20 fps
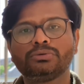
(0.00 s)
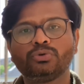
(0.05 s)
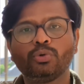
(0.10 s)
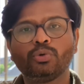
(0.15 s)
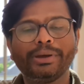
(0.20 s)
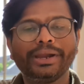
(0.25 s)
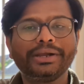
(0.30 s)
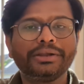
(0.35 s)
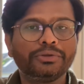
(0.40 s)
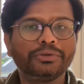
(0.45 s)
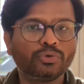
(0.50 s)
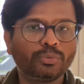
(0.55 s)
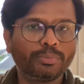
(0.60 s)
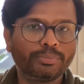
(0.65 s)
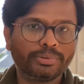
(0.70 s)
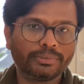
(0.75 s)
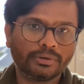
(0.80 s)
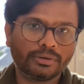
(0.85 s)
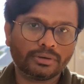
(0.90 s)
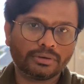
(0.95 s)
no matter you
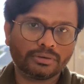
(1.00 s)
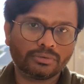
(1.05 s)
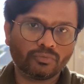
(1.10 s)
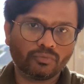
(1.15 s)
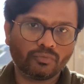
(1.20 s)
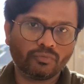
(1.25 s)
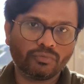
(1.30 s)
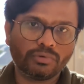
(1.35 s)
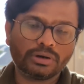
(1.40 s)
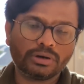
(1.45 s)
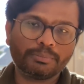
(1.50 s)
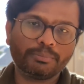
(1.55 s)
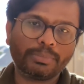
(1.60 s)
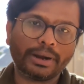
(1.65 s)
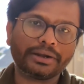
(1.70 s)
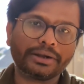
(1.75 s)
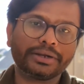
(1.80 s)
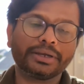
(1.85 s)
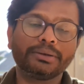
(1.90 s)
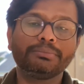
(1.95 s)
work
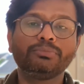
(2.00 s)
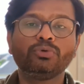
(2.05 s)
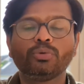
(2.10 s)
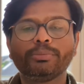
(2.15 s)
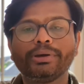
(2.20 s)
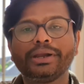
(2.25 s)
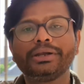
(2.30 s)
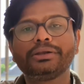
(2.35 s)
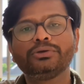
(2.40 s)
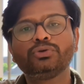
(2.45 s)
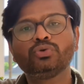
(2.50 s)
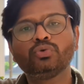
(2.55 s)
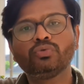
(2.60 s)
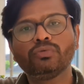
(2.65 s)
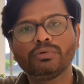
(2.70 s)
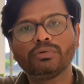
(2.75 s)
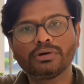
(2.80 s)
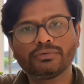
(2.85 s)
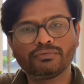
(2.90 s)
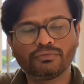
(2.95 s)
part-time, no matter you
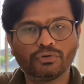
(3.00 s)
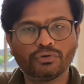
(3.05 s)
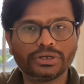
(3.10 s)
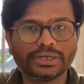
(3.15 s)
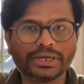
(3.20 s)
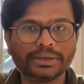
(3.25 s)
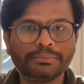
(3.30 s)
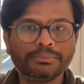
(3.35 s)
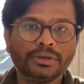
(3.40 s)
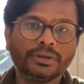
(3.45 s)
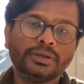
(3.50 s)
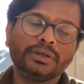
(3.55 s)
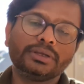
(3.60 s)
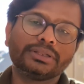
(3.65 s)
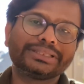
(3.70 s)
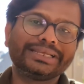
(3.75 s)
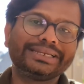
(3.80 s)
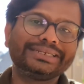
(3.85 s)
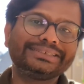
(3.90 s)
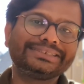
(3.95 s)
work full-time,
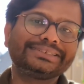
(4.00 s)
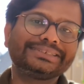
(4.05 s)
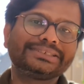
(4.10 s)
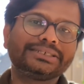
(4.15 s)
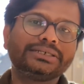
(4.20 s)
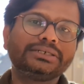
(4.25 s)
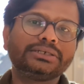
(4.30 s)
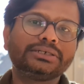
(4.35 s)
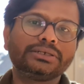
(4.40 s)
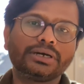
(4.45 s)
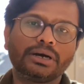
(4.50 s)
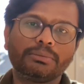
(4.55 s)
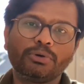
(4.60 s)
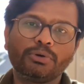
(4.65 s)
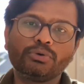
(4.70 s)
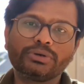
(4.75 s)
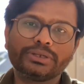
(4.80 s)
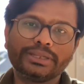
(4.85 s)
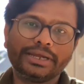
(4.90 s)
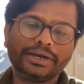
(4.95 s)
there is a certain
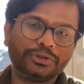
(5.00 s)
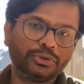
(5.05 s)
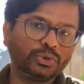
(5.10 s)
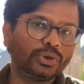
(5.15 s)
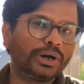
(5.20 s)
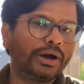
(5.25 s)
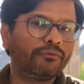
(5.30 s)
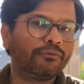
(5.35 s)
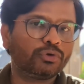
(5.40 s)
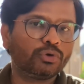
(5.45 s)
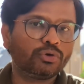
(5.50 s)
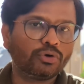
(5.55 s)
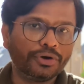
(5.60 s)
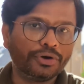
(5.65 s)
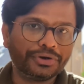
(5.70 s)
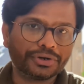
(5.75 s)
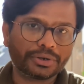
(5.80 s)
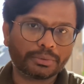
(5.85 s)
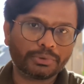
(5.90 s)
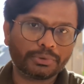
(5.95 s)
amount that you have to
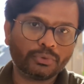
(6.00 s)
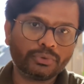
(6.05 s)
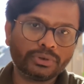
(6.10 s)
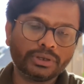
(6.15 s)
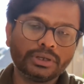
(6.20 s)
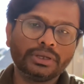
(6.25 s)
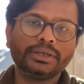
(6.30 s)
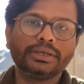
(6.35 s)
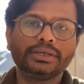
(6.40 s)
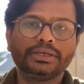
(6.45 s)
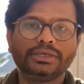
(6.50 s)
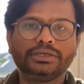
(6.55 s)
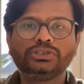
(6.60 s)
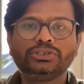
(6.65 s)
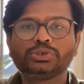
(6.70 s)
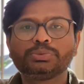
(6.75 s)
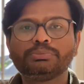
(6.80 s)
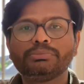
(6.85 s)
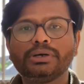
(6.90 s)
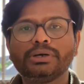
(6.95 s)
contribute
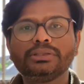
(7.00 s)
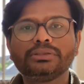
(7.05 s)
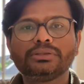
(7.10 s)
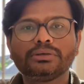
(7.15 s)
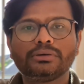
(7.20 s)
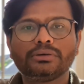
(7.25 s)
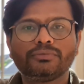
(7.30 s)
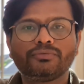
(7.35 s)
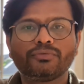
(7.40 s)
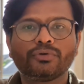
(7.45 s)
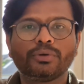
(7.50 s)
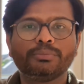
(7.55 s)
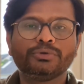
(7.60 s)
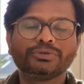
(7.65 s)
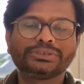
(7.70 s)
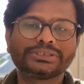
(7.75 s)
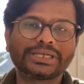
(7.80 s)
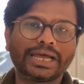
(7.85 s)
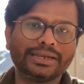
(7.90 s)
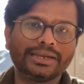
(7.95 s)
each month from your
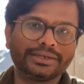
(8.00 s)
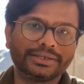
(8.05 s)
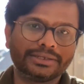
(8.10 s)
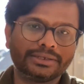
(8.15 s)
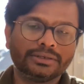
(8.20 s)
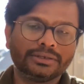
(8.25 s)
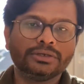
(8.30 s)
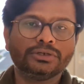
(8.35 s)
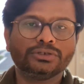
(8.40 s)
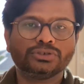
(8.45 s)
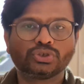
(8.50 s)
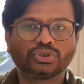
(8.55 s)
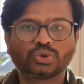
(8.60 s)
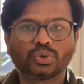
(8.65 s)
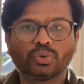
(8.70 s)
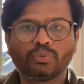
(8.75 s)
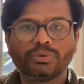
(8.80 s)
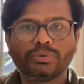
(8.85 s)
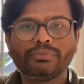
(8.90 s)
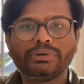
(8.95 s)
salary.
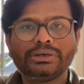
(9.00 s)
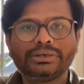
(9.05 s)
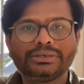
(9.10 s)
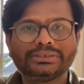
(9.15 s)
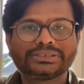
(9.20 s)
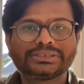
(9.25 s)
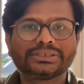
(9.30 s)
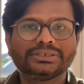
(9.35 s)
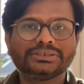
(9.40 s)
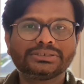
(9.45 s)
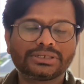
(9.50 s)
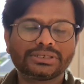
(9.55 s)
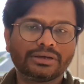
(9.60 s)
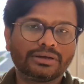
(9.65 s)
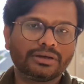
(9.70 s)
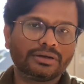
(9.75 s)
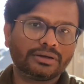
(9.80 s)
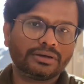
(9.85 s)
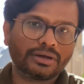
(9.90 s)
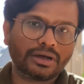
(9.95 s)
So we will discuss
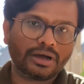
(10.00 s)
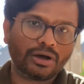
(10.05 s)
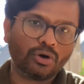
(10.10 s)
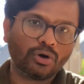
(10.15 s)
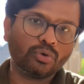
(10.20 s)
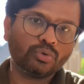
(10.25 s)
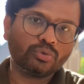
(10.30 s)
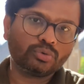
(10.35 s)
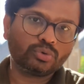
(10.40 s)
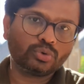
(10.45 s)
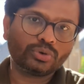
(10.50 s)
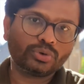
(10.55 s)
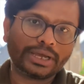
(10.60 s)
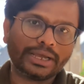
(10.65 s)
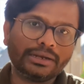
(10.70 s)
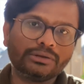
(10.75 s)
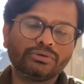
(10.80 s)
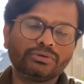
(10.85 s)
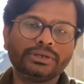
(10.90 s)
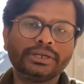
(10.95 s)
how to
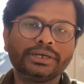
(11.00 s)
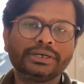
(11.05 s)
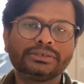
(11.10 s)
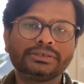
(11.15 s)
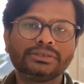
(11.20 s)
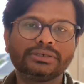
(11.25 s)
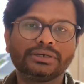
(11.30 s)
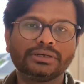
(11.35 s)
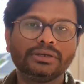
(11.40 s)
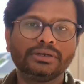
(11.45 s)
calculate